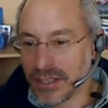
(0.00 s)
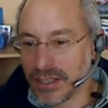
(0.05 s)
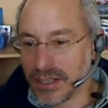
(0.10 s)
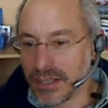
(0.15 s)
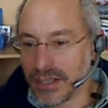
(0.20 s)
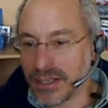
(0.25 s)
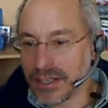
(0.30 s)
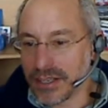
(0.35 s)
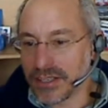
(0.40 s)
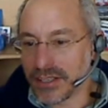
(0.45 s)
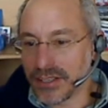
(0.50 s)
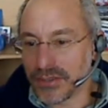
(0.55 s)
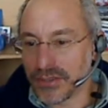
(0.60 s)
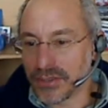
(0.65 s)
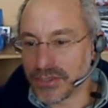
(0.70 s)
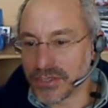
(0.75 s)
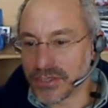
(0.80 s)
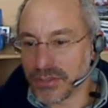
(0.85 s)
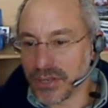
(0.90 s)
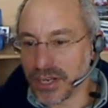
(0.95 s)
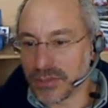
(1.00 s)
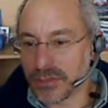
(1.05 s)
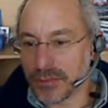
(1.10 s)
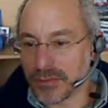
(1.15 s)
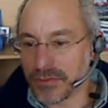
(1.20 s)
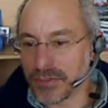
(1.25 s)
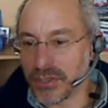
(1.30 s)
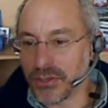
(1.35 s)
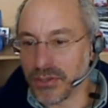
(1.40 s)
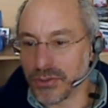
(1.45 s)
uh, you know, those incredible
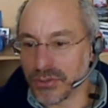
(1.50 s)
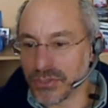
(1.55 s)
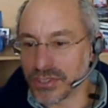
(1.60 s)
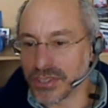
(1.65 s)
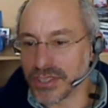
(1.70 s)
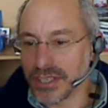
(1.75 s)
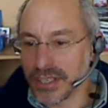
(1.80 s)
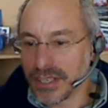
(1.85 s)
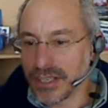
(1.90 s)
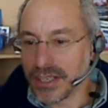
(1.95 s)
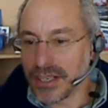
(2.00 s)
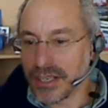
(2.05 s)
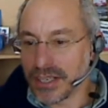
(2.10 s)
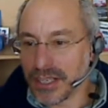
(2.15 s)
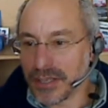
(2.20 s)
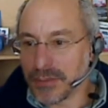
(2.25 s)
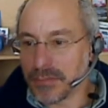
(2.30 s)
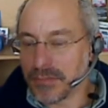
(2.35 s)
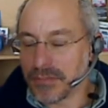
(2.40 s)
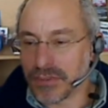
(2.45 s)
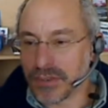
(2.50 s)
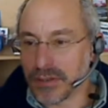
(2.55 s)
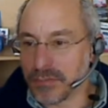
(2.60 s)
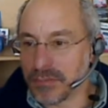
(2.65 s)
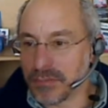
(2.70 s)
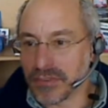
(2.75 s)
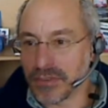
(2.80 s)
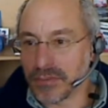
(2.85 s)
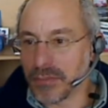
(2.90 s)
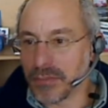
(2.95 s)
views um,
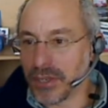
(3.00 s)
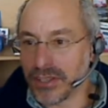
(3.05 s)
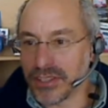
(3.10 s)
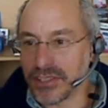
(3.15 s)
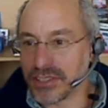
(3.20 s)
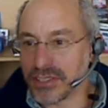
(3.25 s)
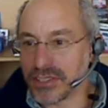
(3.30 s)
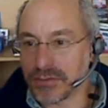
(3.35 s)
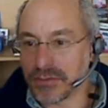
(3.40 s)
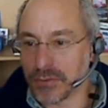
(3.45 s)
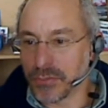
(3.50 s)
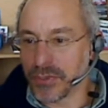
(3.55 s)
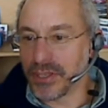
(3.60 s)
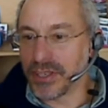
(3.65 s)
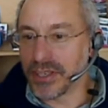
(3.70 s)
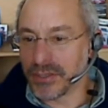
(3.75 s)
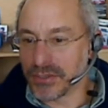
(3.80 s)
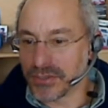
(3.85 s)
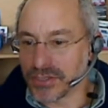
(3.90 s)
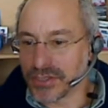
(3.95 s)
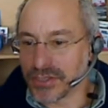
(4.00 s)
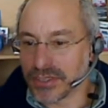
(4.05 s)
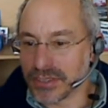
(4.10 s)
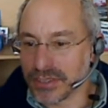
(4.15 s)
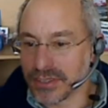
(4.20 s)
from, from all these different windows.